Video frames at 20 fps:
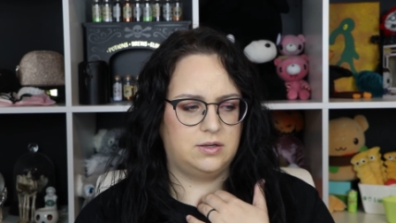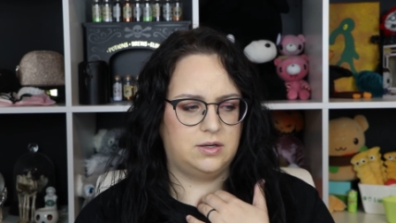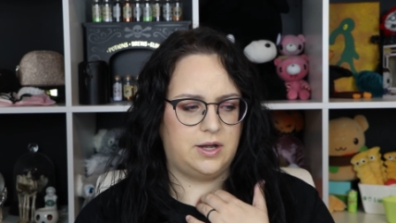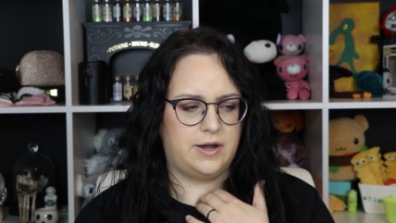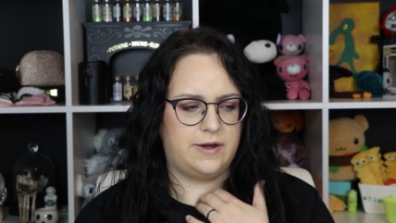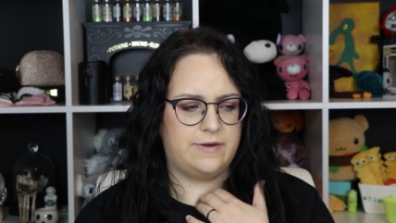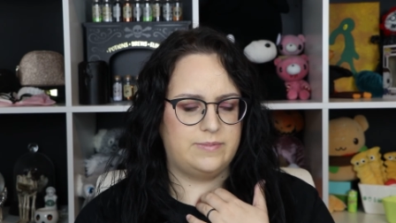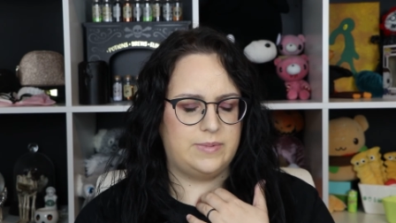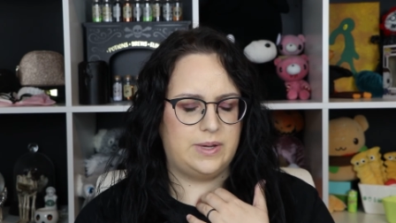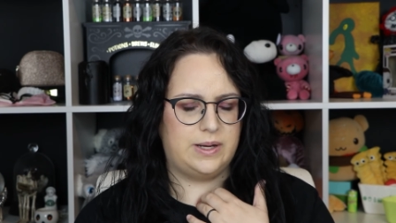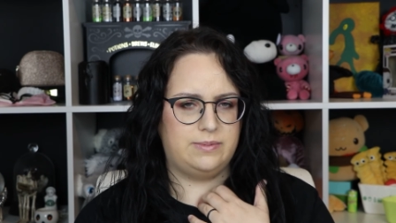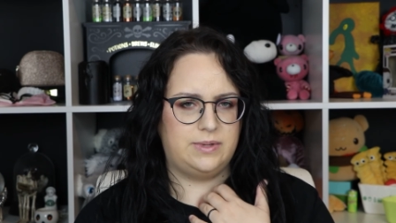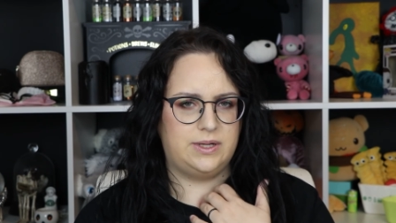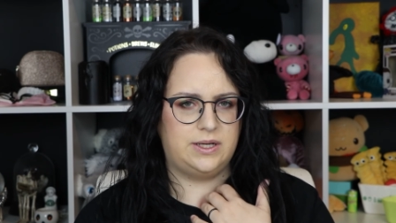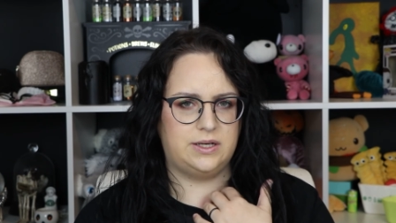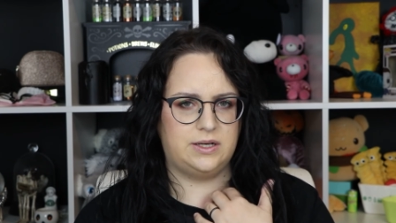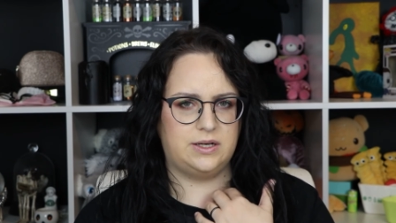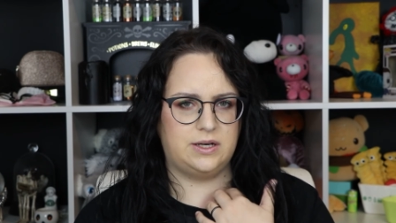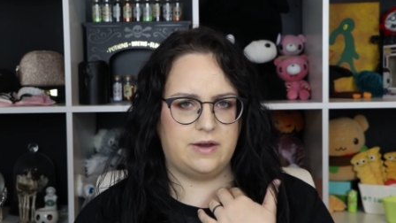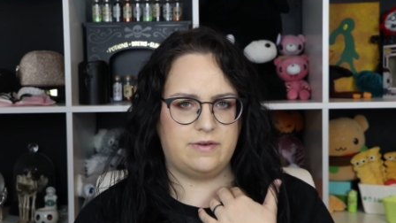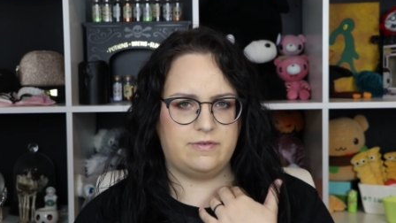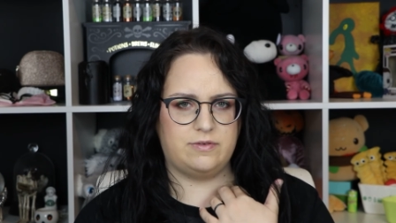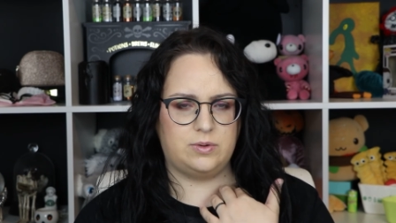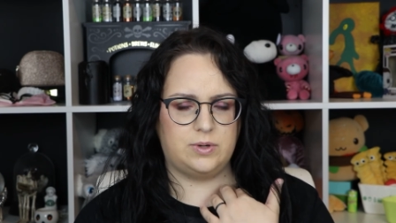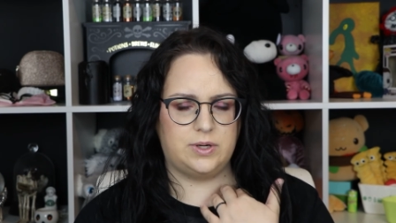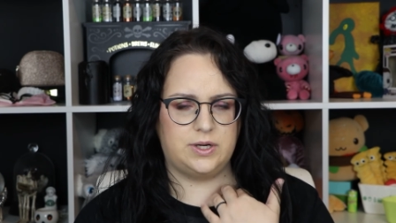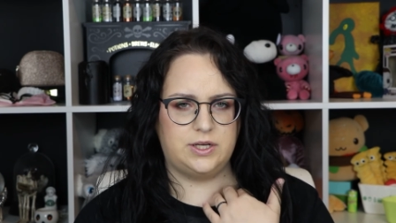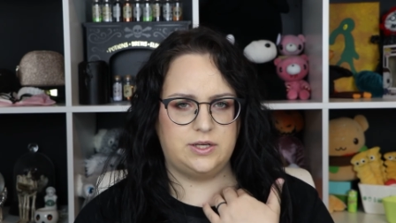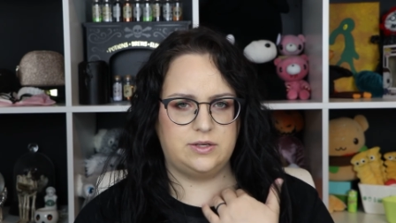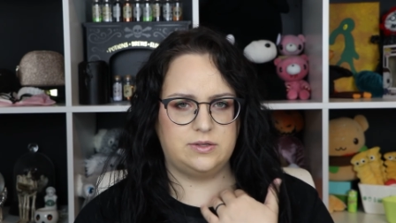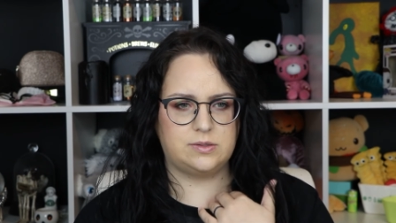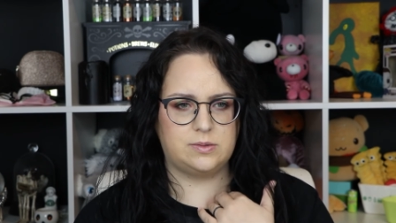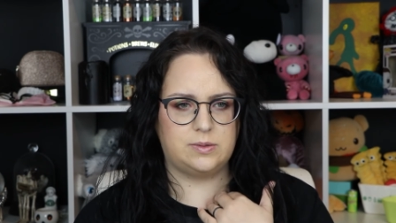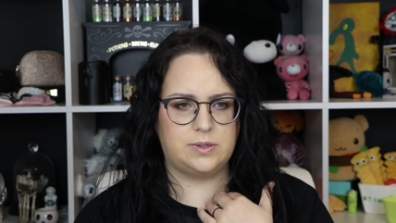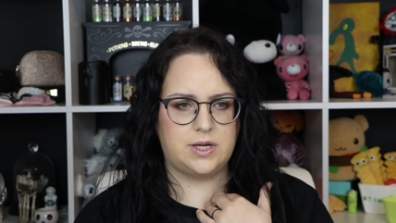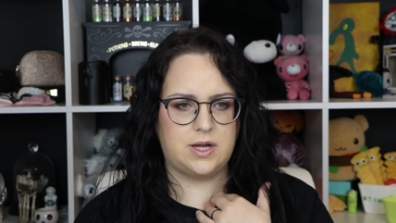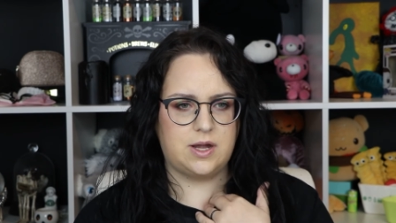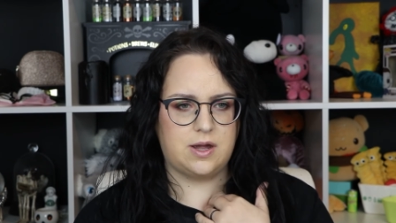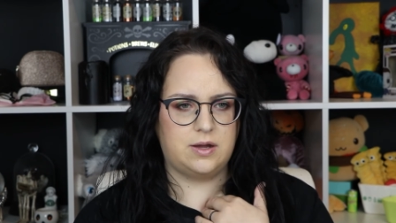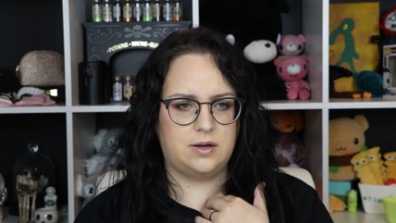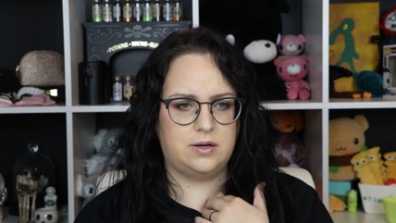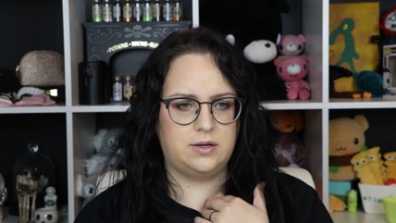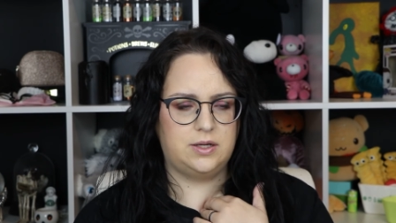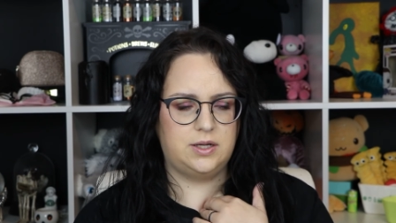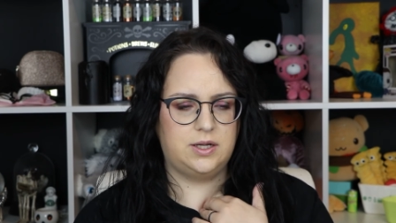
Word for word: have made me never want to use one again.